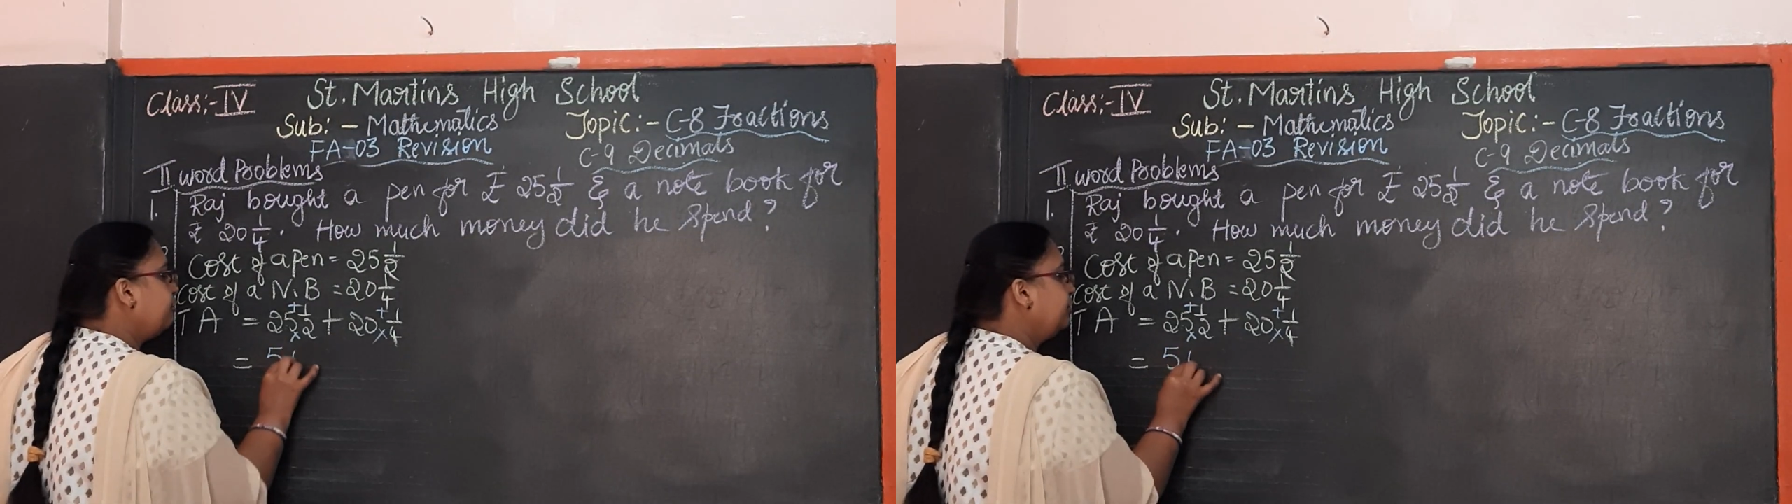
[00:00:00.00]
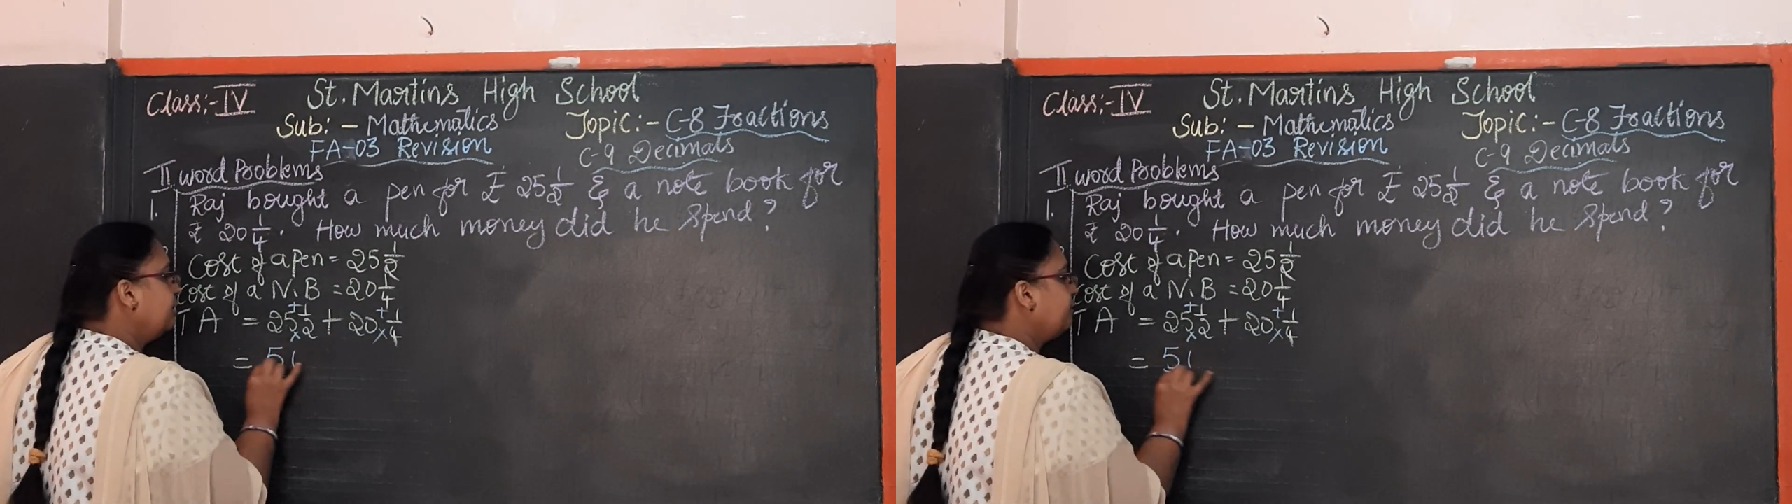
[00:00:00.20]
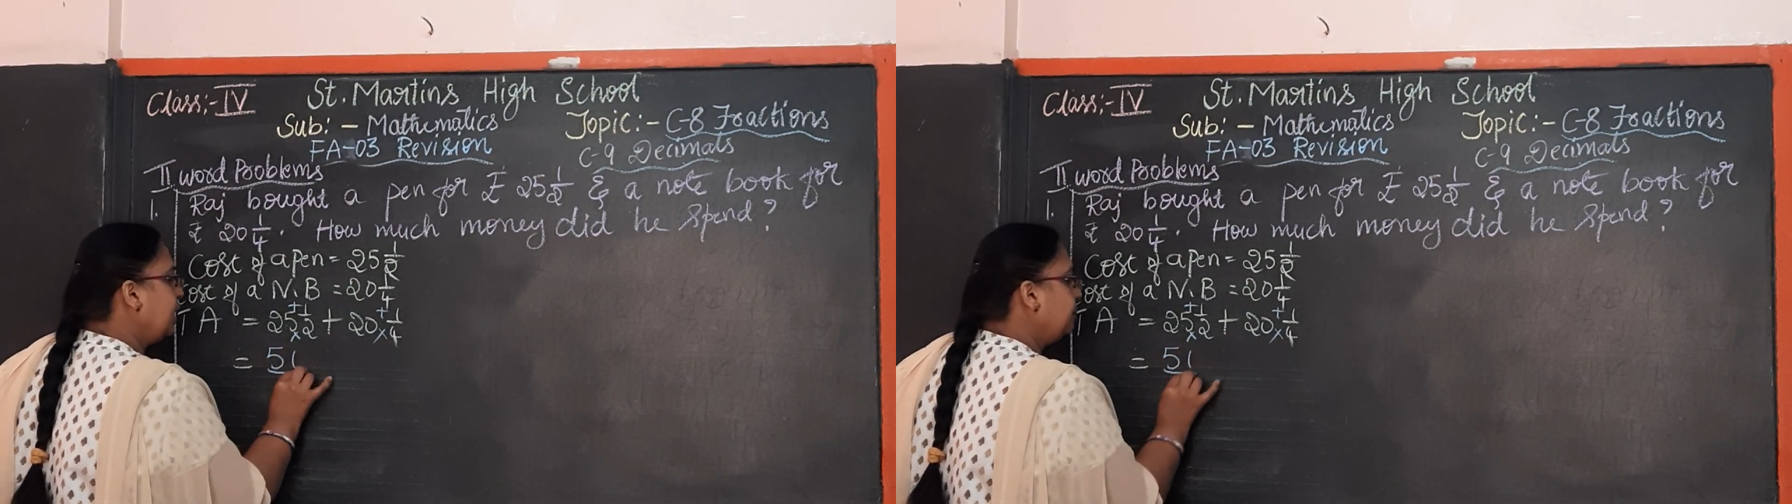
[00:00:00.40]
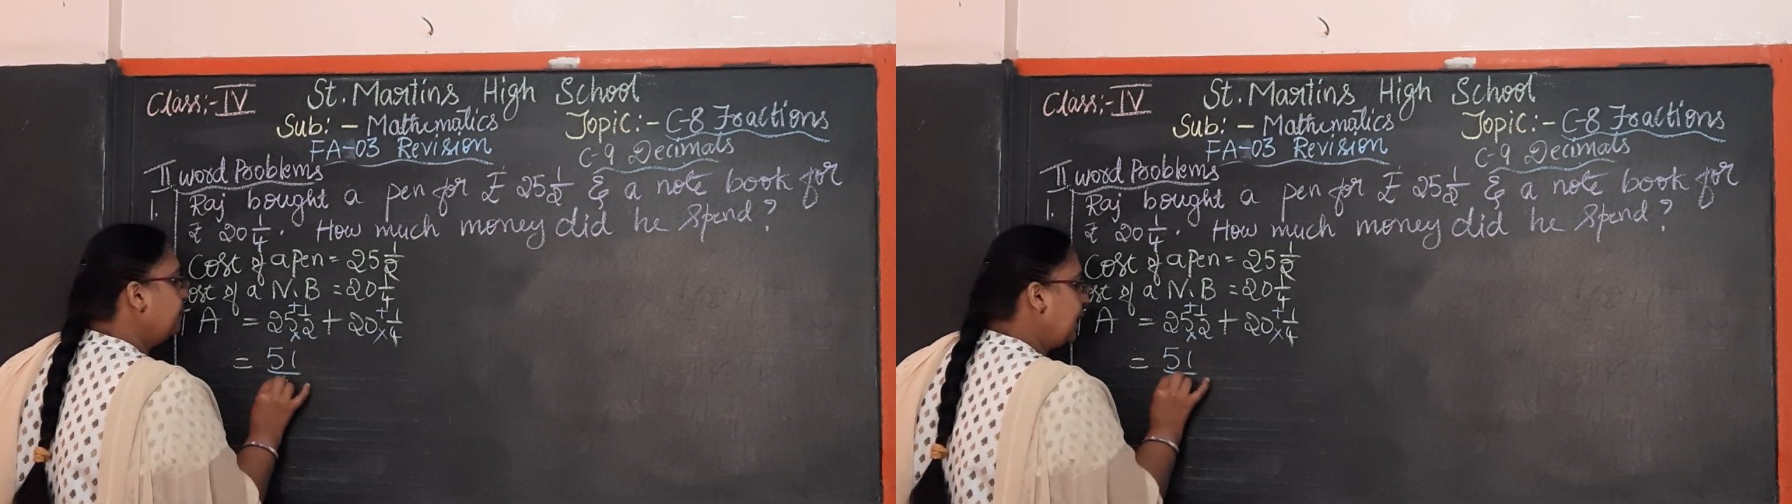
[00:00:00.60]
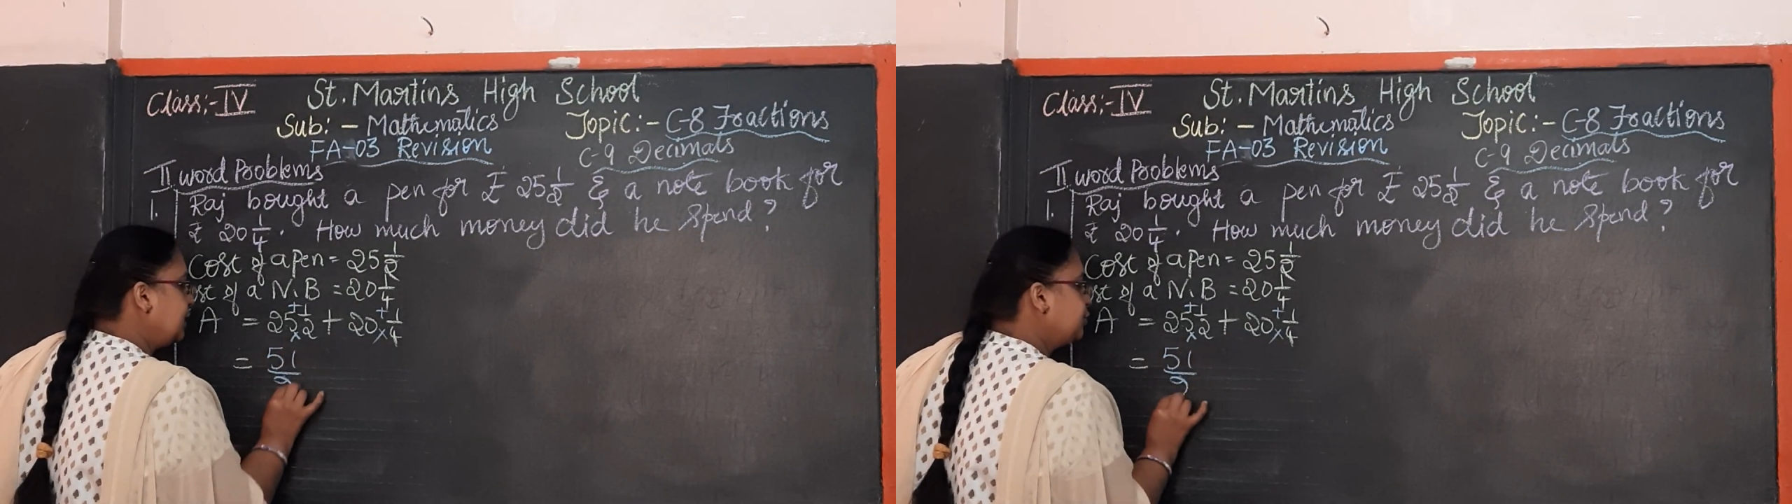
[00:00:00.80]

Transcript: 51 by